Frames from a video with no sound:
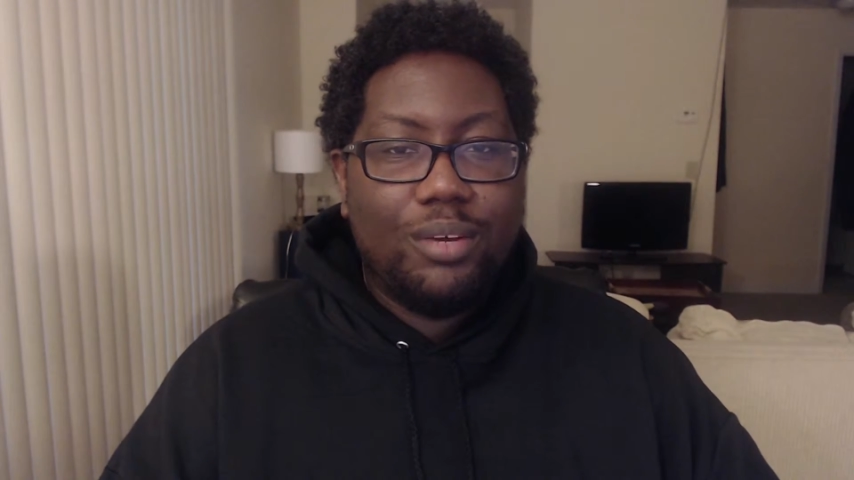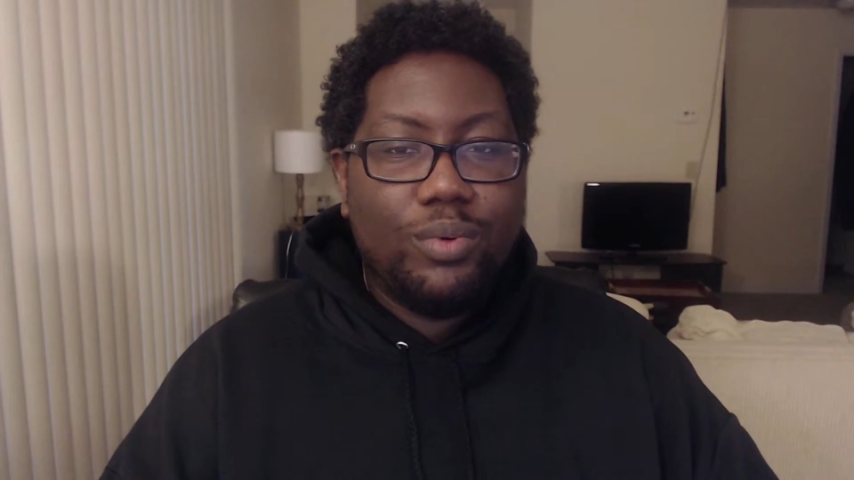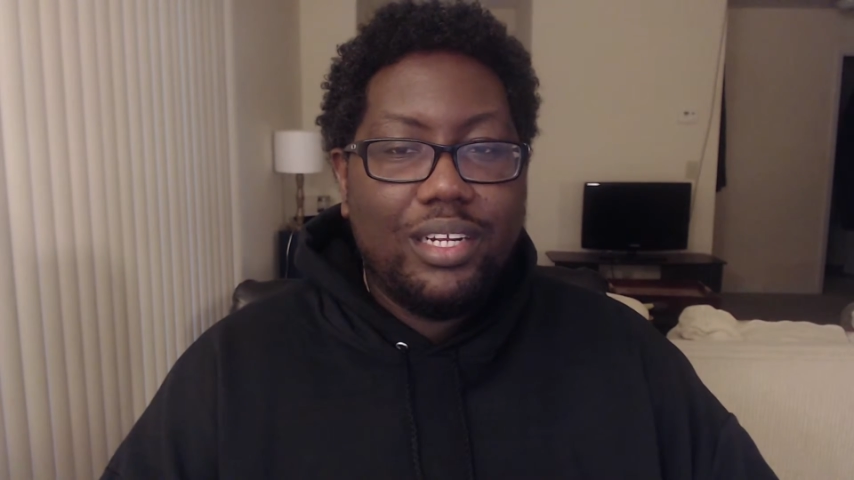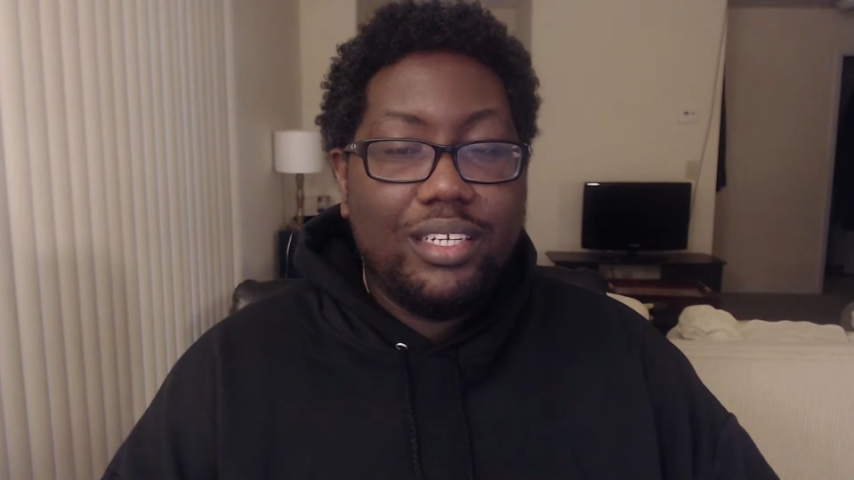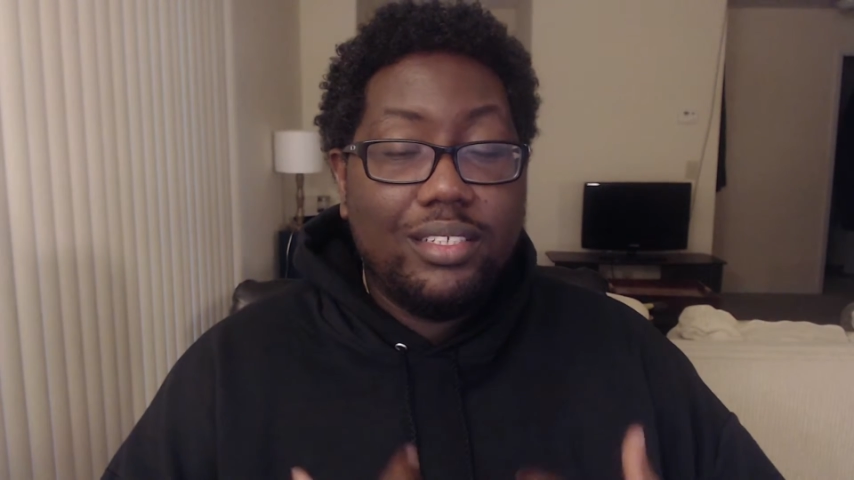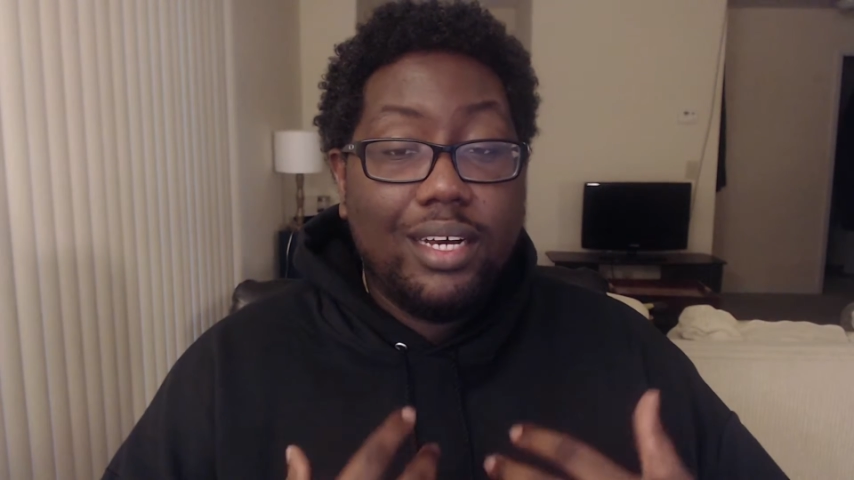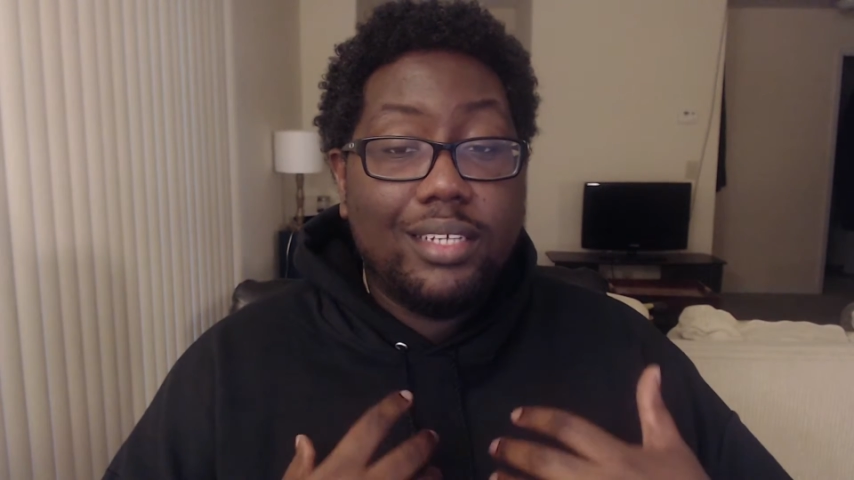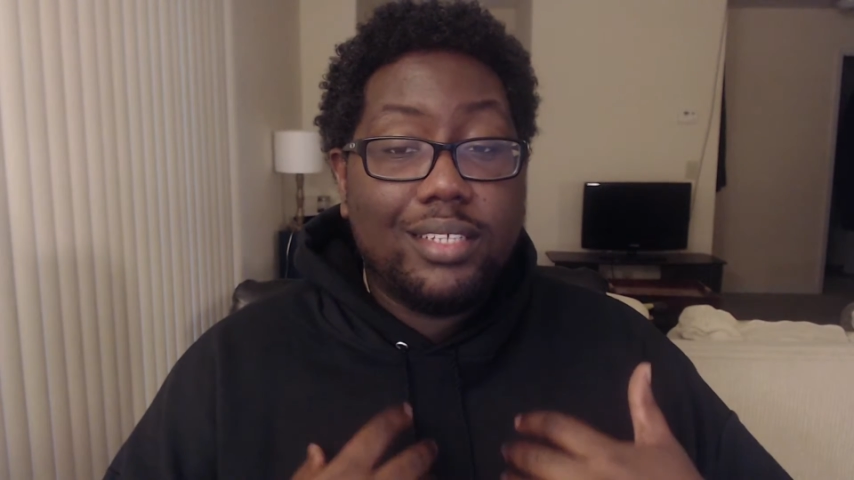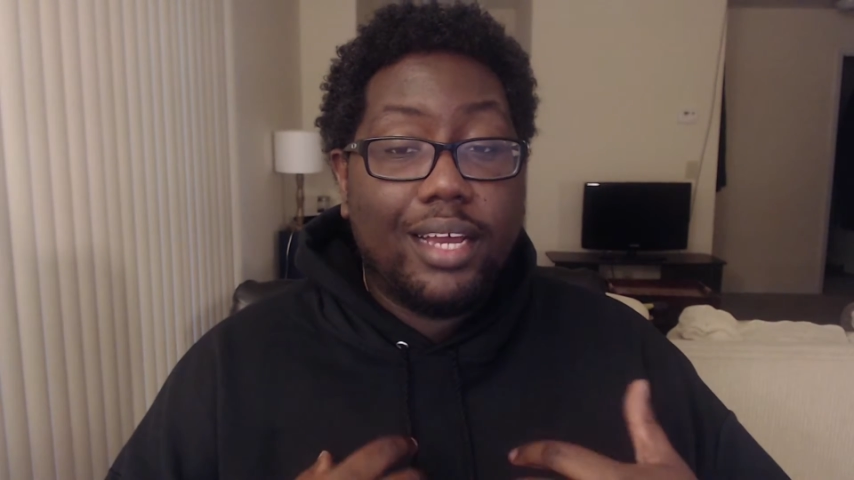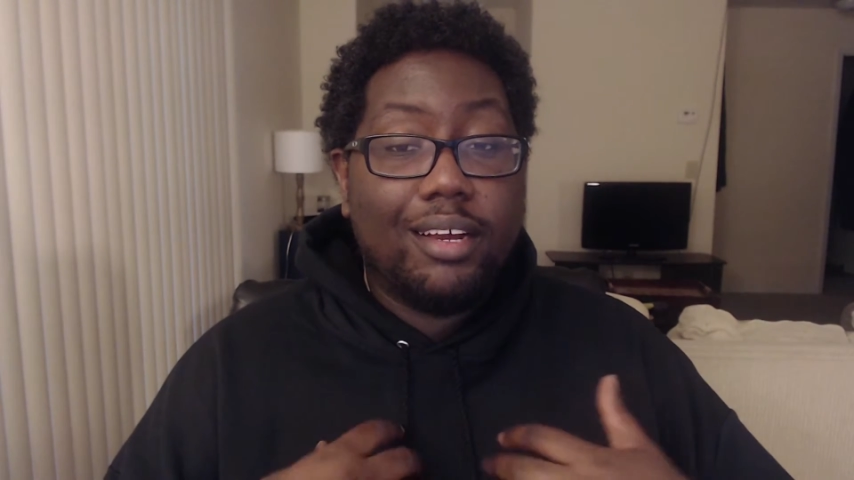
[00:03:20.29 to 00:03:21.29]
It really
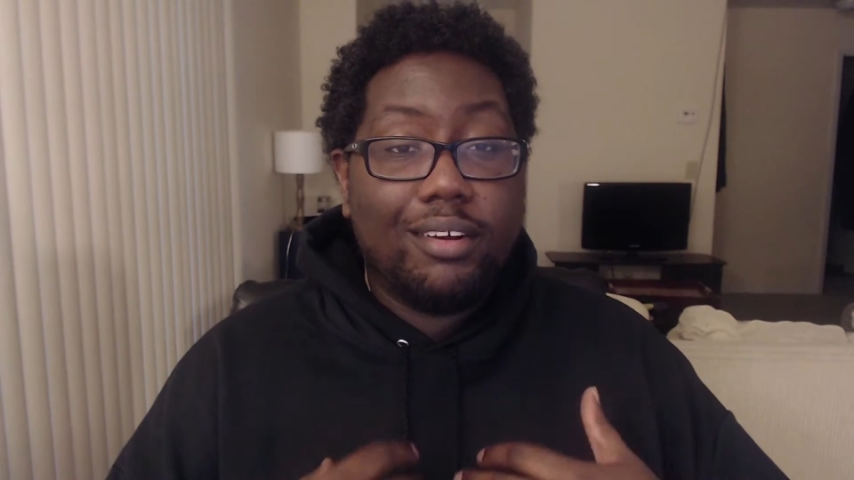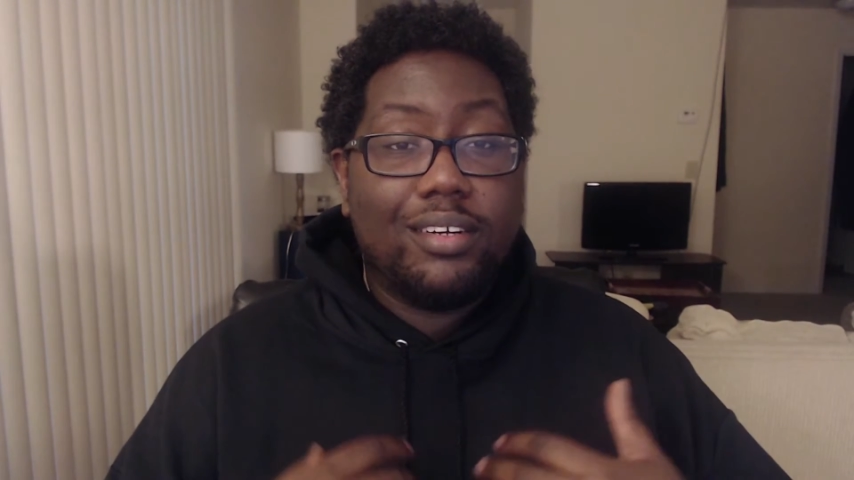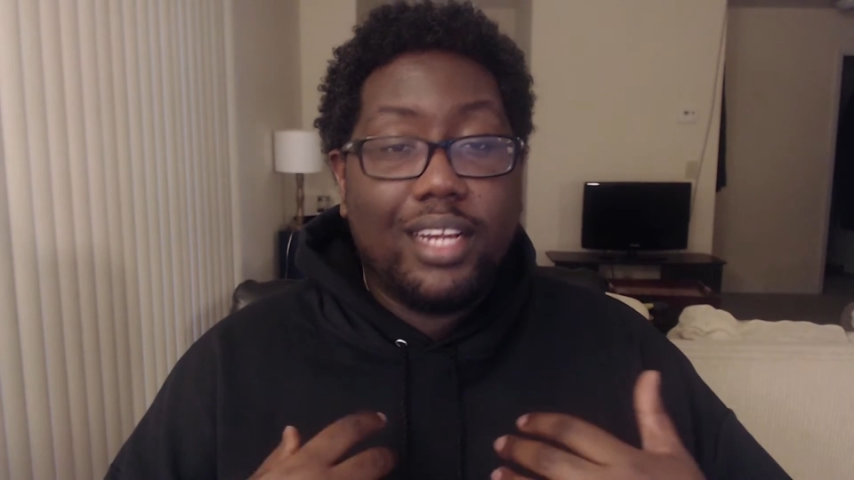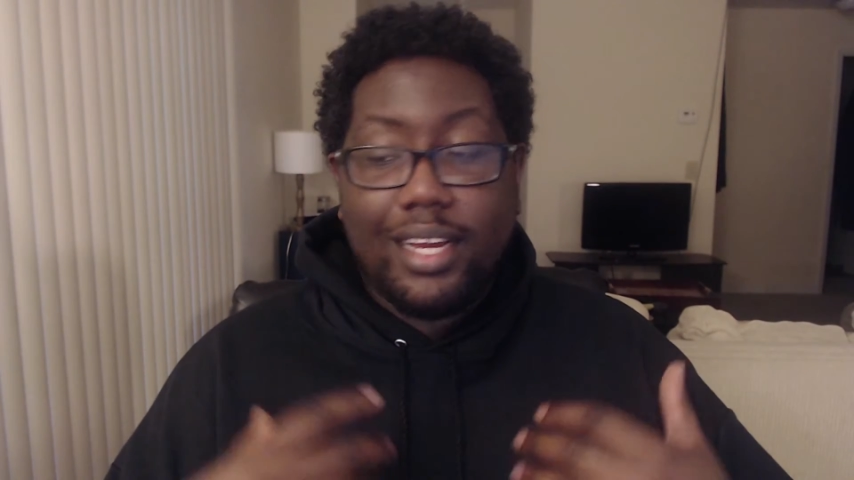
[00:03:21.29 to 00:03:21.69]
does like hurt.